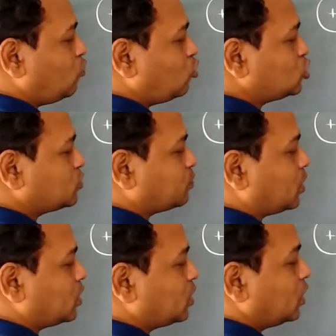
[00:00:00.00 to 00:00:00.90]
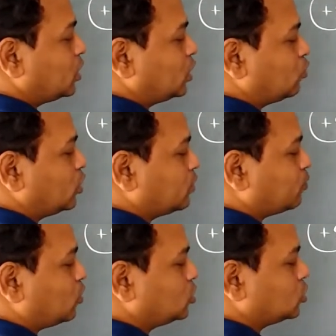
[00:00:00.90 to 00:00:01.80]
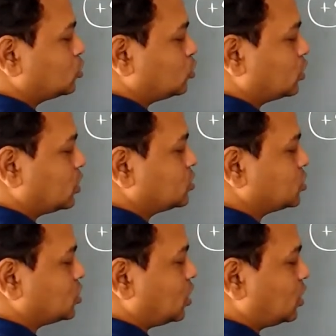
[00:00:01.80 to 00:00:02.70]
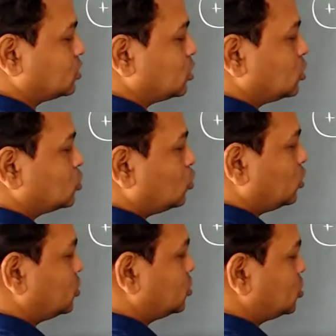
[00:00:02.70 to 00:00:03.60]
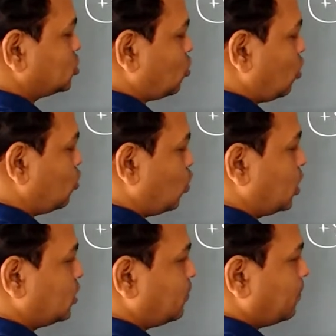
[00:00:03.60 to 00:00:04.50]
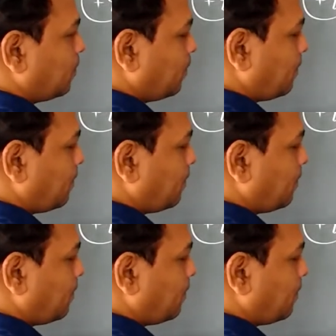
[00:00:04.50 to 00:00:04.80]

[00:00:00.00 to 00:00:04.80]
force per unit positive test charge. So this is called what?